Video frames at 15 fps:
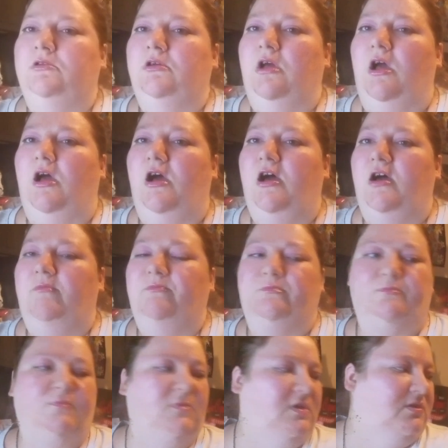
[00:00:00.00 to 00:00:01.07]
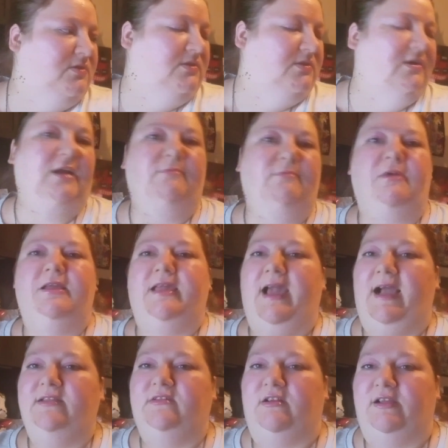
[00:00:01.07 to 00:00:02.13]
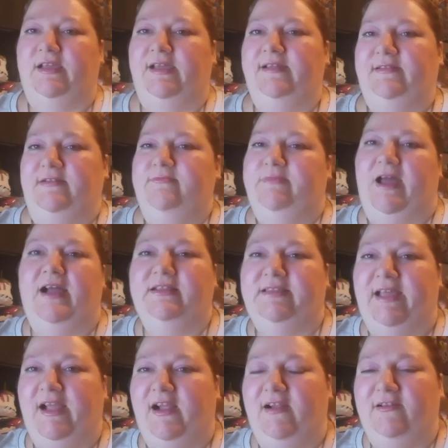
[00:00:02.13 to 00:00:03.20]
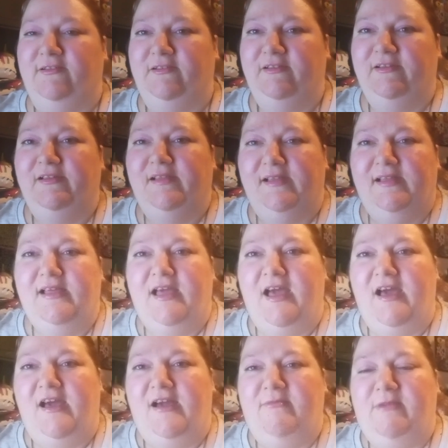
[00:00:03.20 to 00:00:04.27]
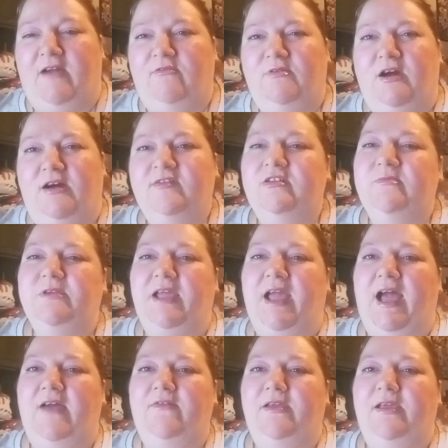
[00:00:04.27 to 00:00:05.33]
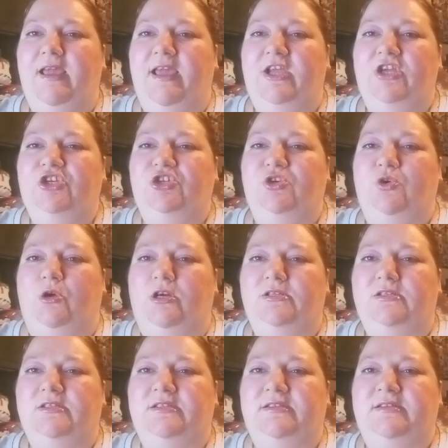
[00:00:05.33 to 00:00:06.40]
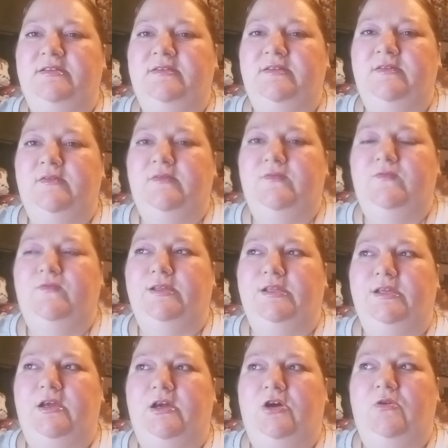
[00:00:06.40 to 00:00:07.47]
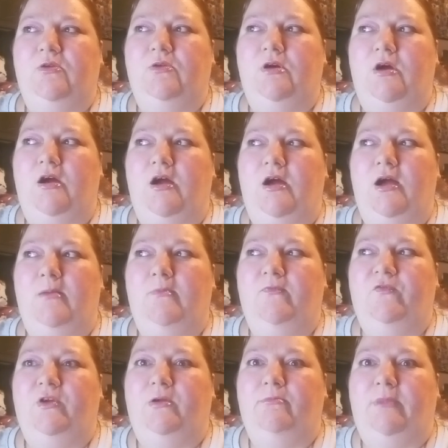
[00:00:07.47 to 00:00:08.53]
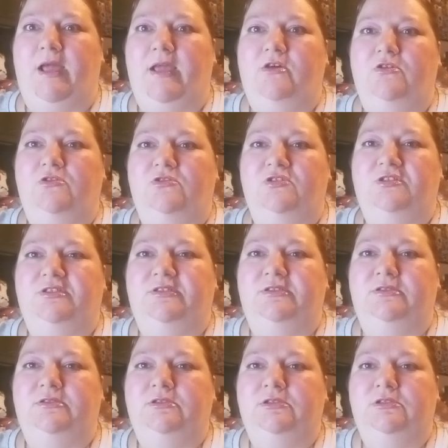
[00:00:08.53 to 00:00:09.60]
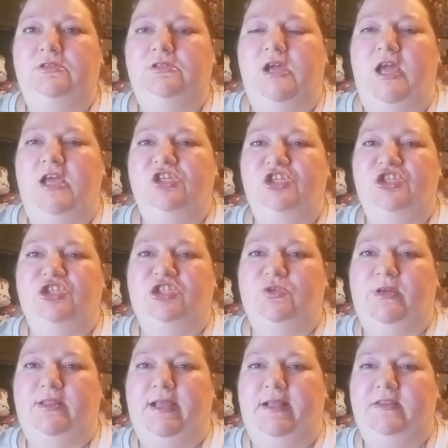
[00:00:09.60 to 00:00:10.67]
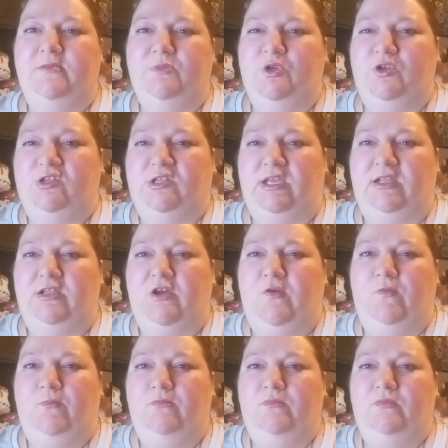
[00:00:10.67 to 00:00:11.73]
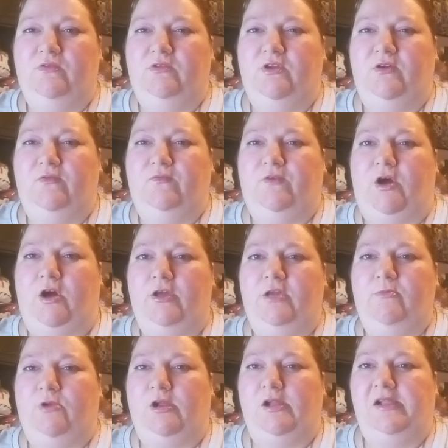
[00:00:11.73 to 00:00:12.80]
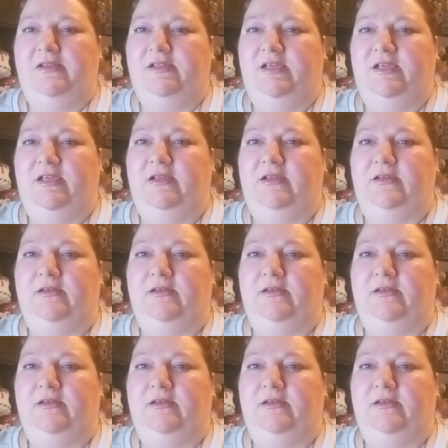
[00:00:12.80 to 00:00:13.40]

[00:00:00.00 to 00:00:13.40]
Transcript: um, sorry, my cats are hissing back there. Um, I will also be having a shorts video um, from Michaels and just doing like the music, no no volume or anything.